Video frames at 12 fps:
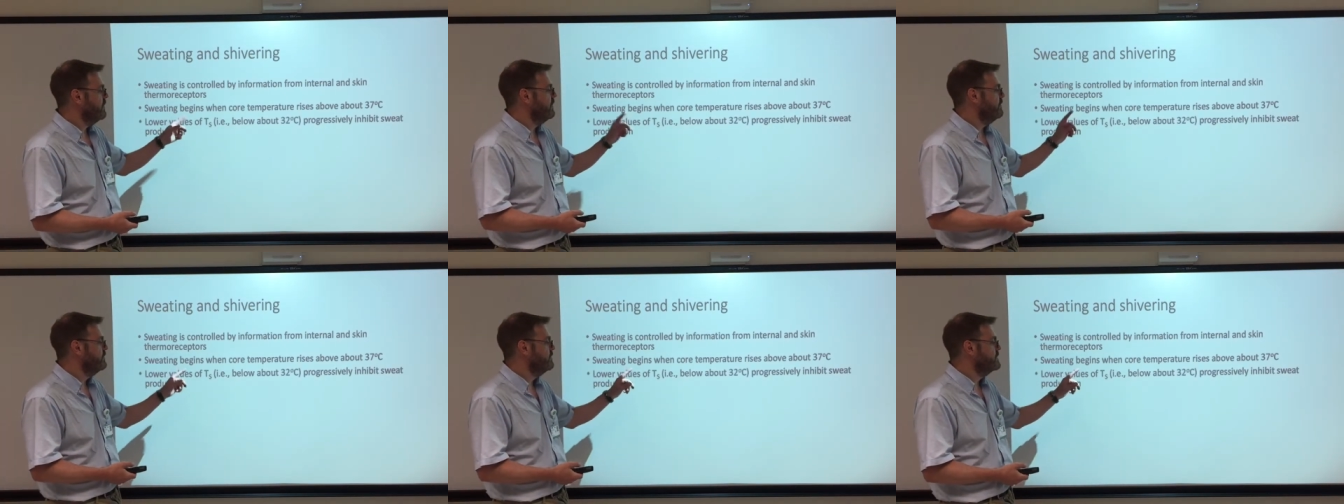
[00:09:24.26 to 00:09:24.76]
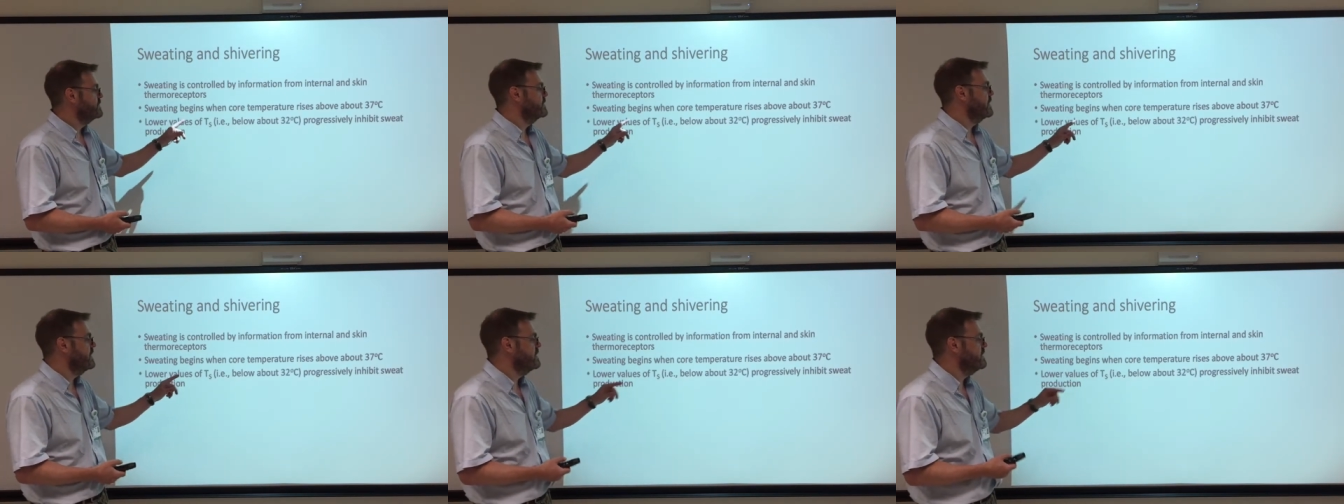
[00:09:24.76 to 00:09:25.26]
of
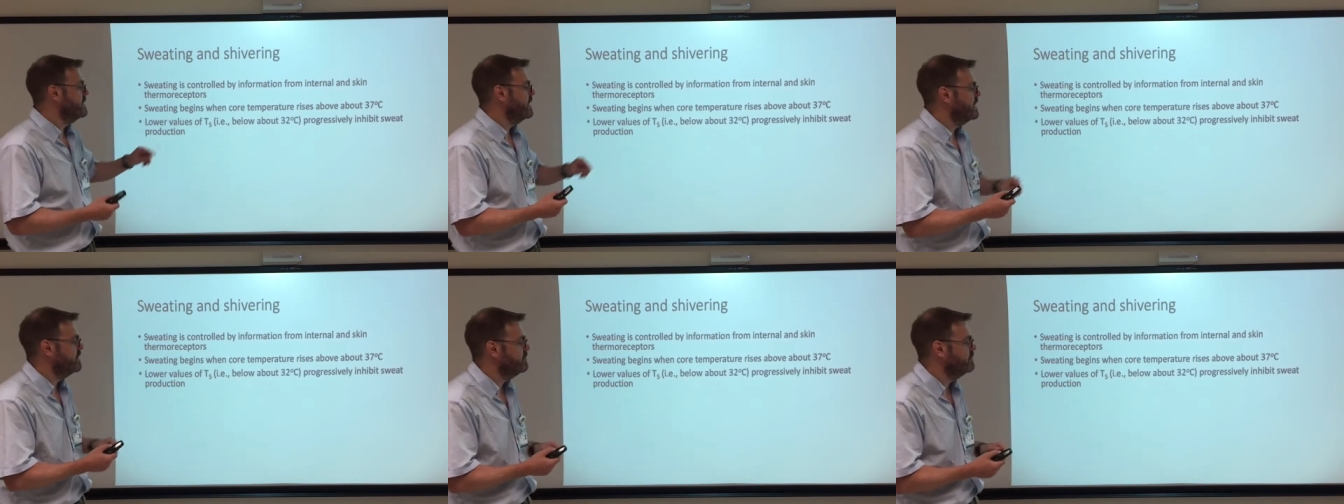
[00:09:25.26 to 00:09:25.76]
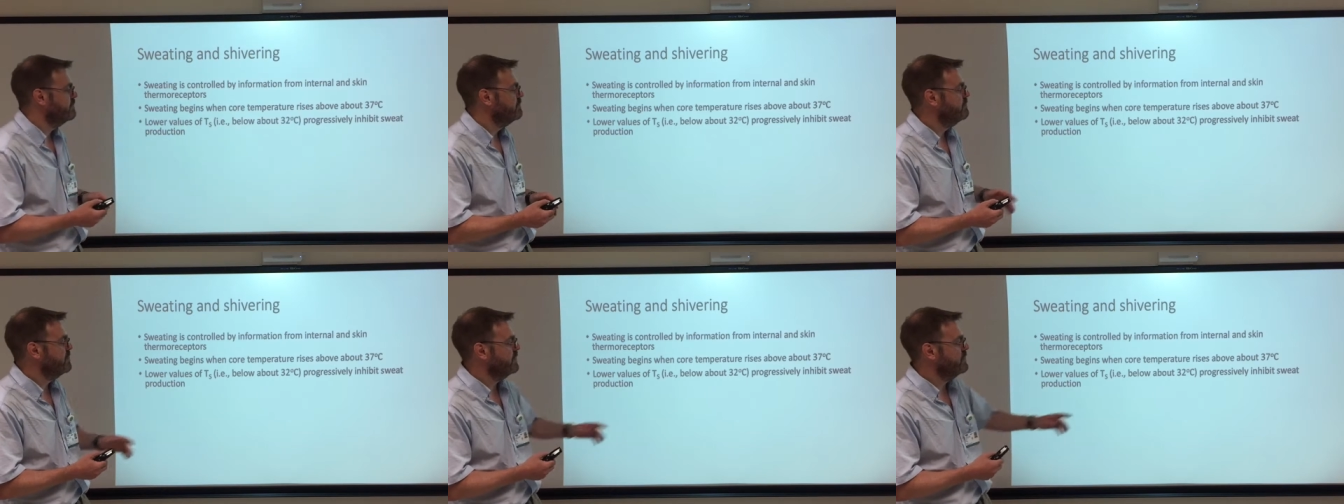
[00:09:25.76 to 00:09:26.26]
skin, I
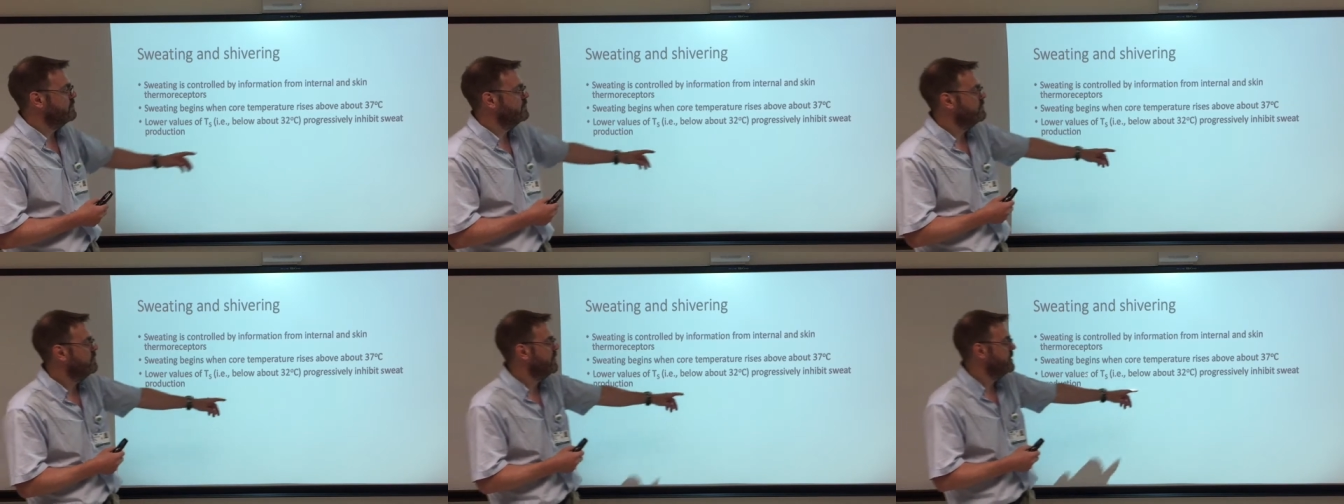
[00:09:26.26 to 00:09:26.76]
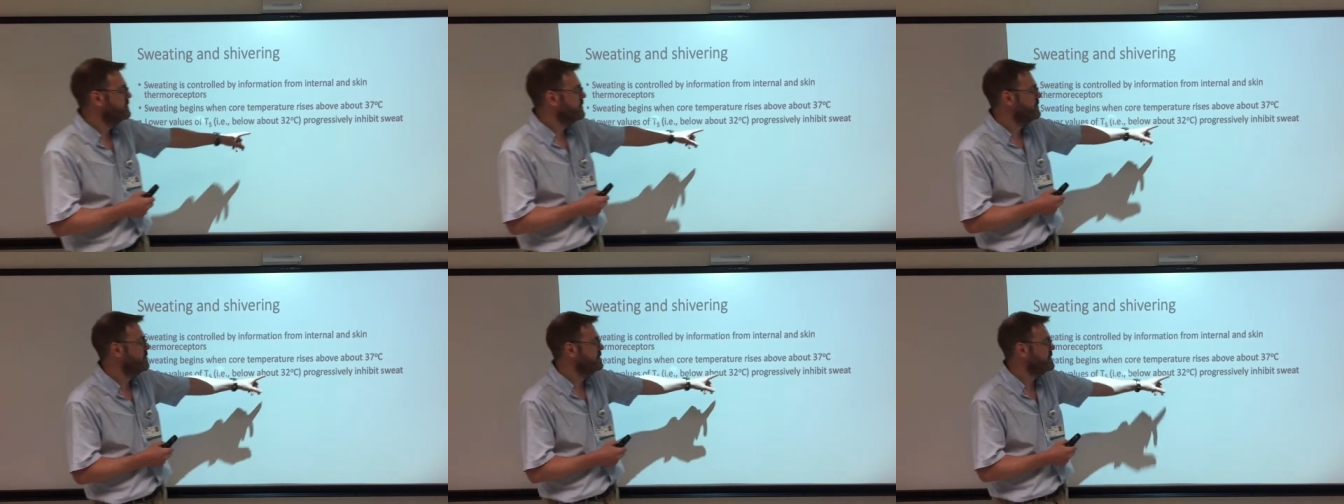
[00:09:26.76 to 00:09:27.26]
below about
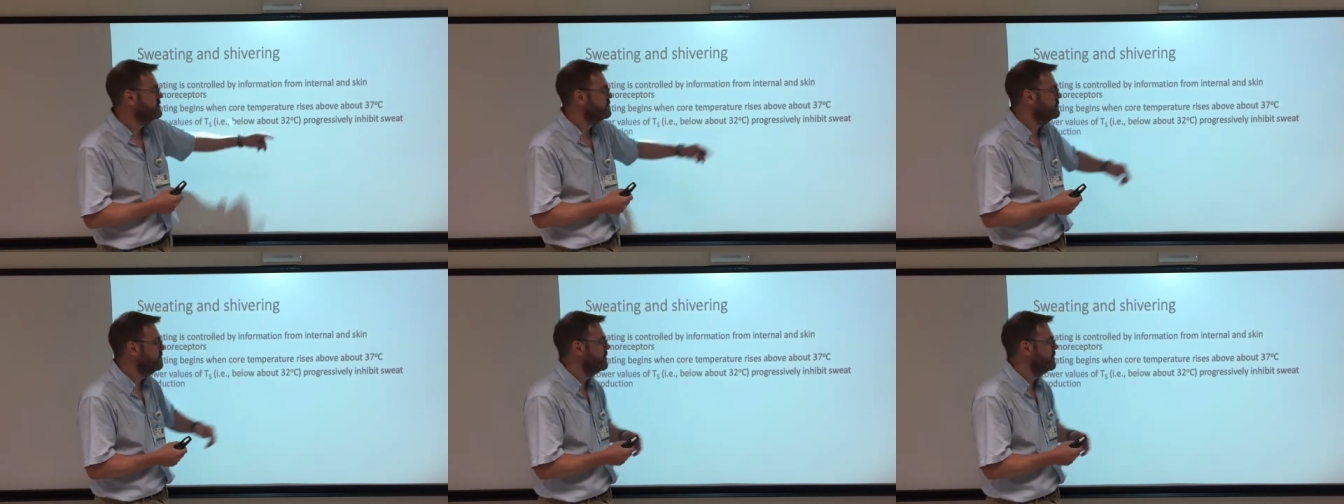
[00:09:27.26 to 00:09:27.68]
32